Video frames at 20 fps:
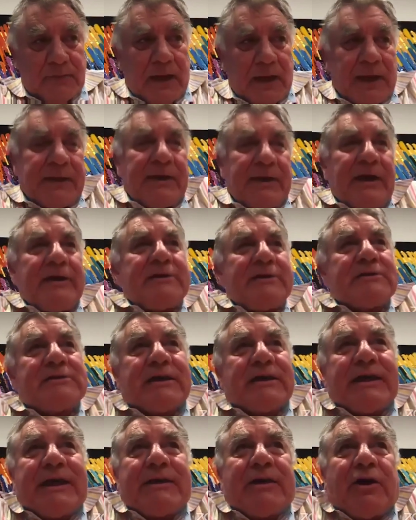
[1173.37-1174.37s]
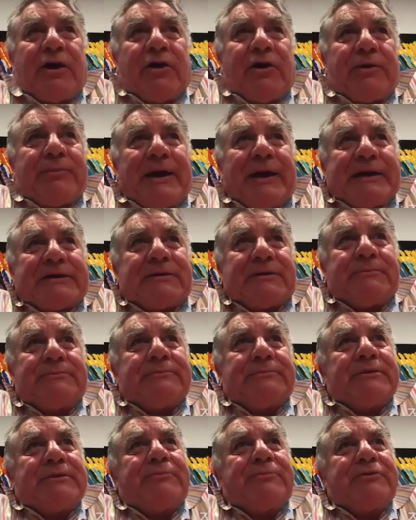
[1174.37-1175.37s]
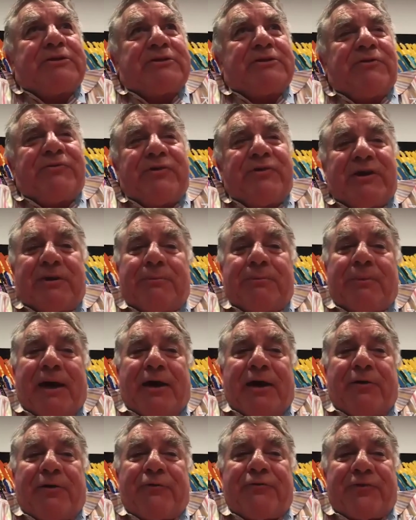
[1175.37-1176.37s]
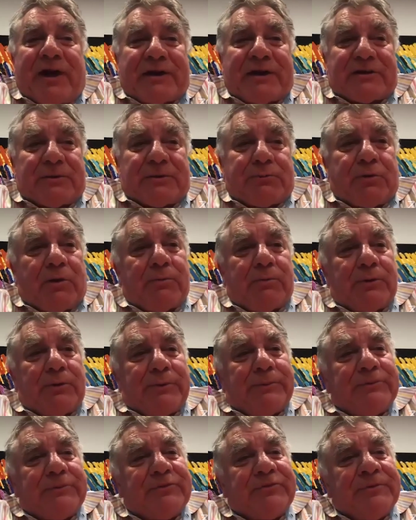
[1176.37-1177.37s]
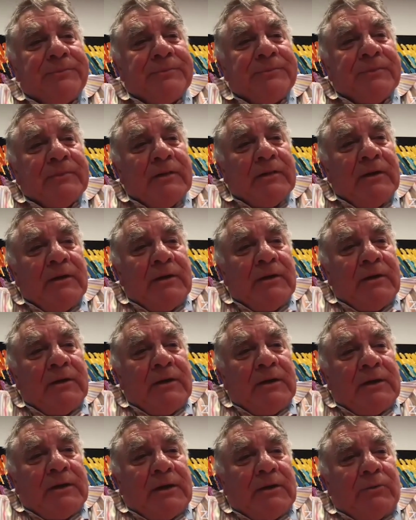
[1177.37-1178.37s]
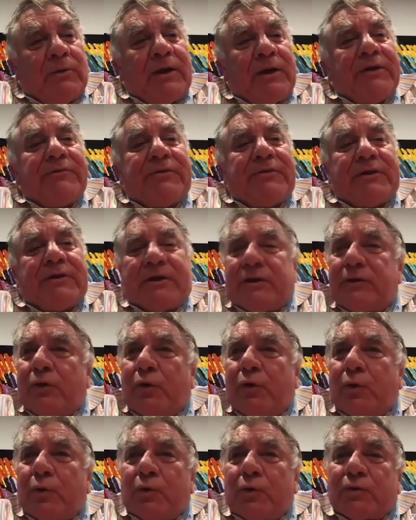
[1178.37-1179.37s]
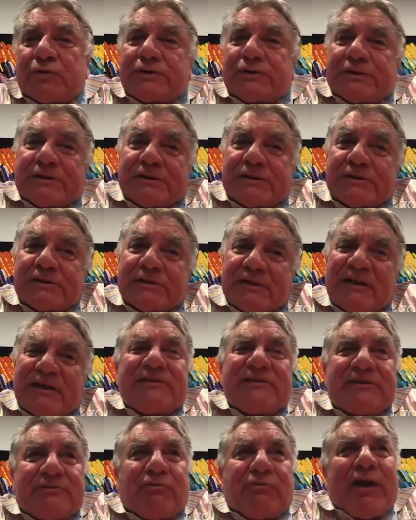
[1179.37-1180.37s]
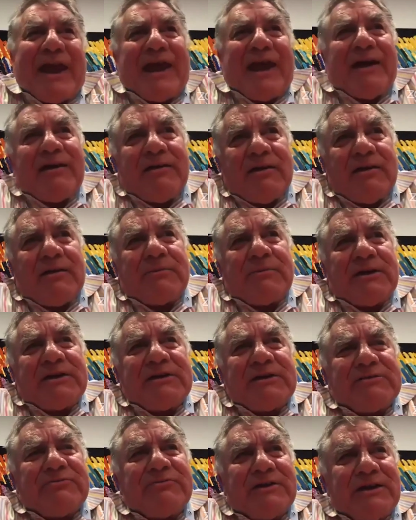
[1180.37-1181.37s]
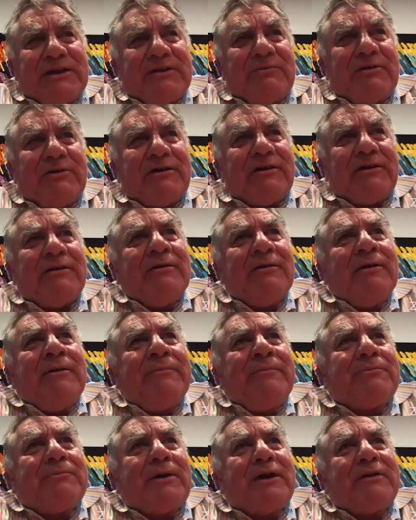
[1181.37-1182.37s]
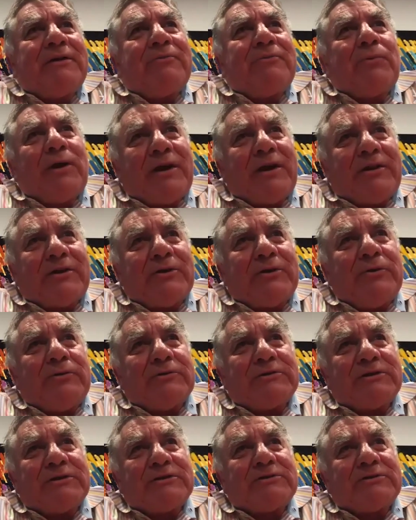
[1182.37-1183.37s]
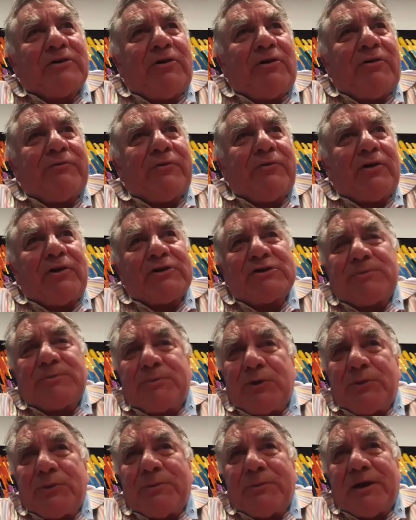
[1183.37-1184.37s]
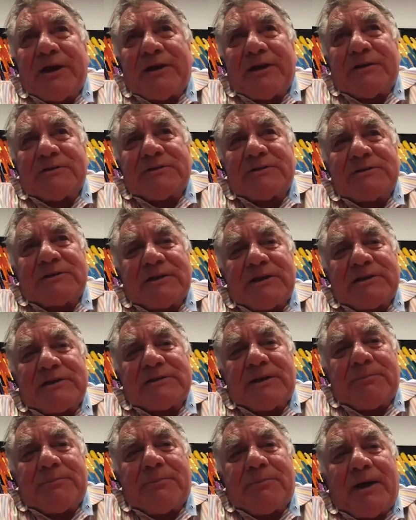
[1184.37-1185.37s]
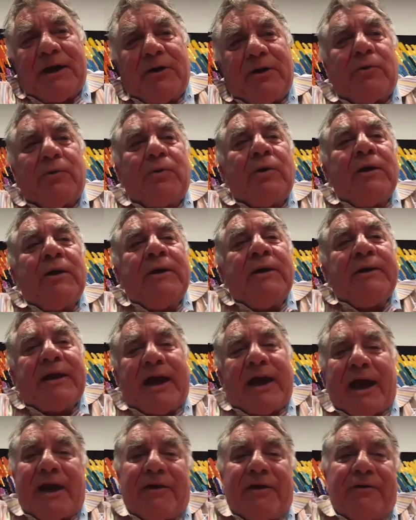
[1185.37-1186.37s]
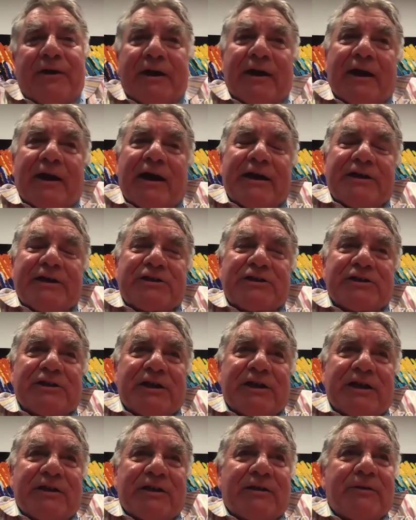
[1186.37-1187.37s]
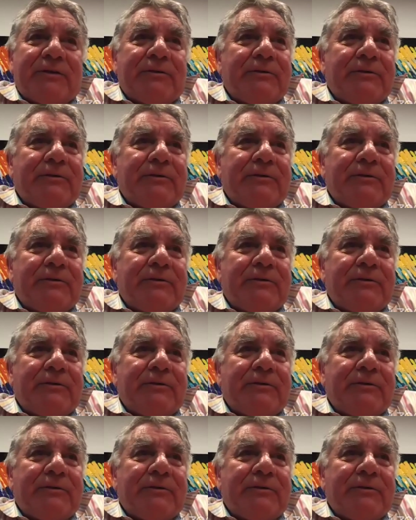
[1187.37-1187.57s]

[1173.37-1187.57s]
and that is, again, going back to the severe male factor problems. One of the causes, and it's rare, I mean, it is really rare, but one of the causes of low sperm counts is the male carrying a genetic